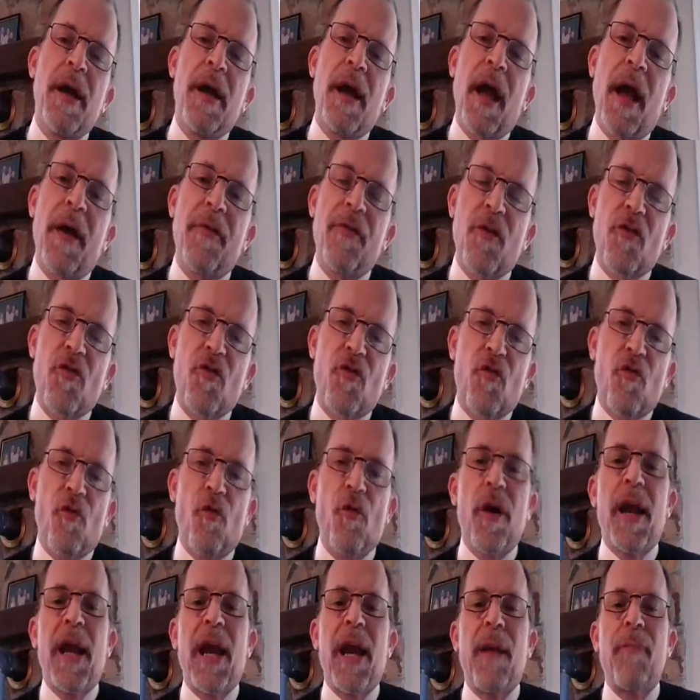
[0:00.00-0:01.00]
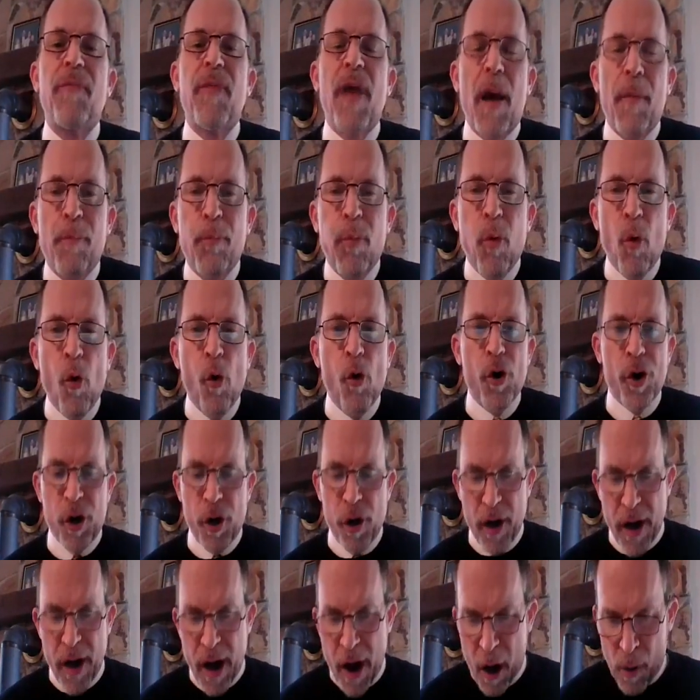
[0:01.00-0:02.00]
and the stream that
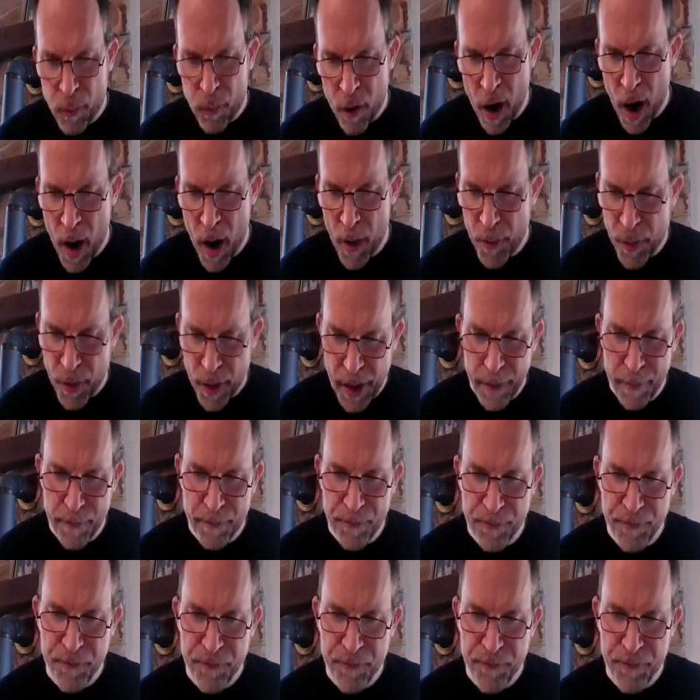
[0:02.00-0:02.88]
bordered our property.